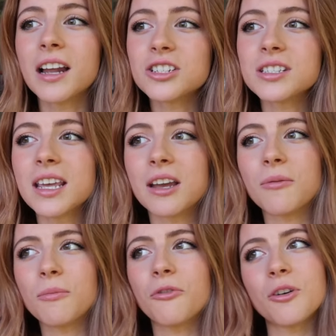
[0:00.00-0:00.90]
not just like
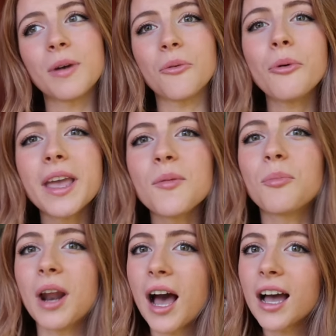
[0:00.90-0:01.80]
for my weight,
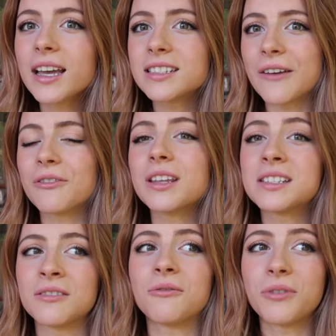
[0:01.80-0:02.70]
but I definitely
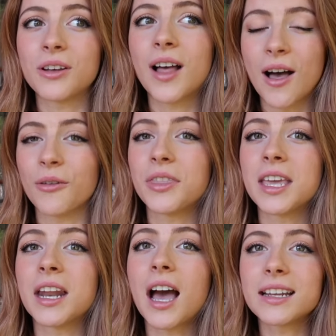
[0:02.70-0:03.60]
didn't feel
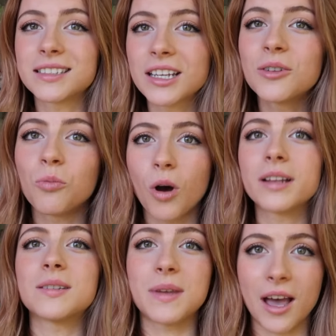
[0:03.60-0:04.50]
healthy, and I did
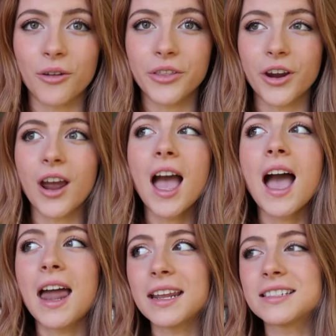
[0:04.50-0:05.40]
want to be healthier,
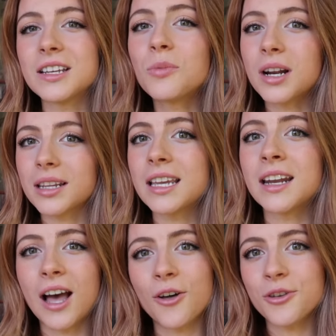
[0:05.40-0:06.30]
and I did want to
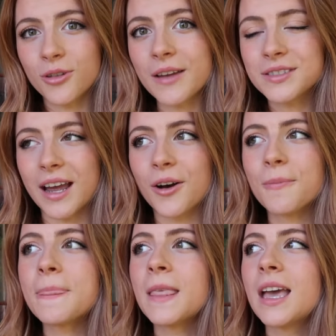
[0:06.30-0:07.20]
lead a healthier
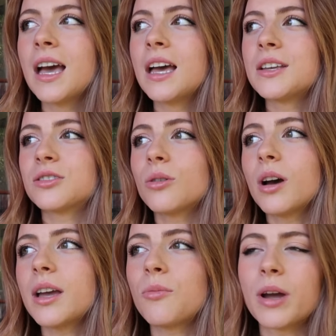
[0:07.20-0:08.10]
lifestyle. So
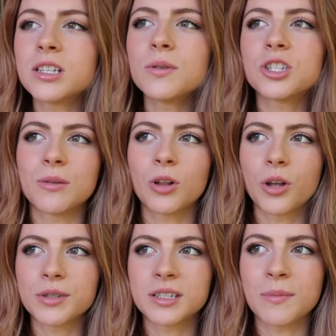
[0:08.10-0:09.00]
I went to a gym
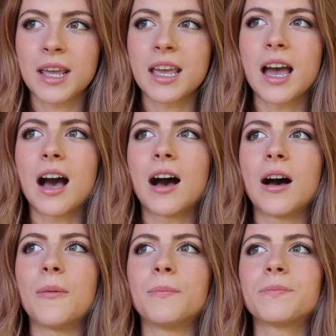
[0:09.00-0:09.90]
close to me,
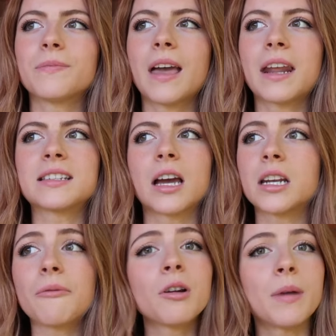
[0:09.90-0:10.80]
and I
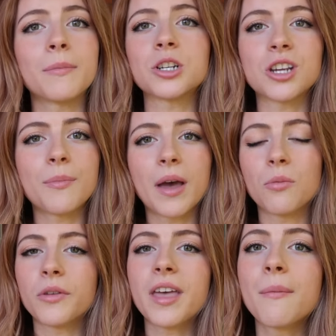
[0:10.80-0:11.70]
signed up for a membership,
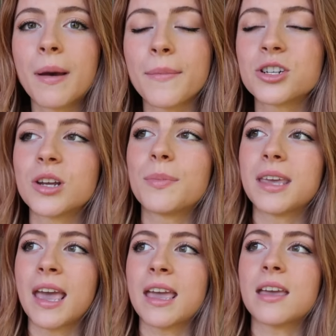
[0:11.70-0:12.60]
and with that membership
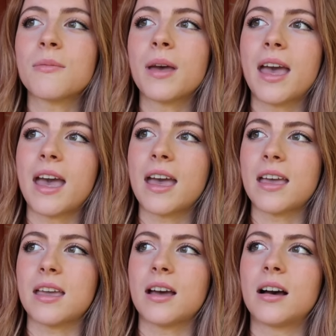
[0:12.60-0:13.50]
came
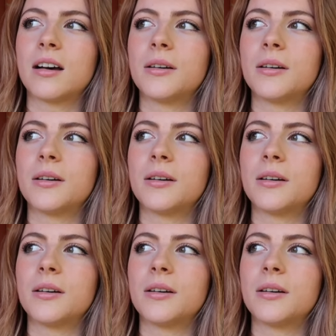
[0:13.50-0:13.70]
a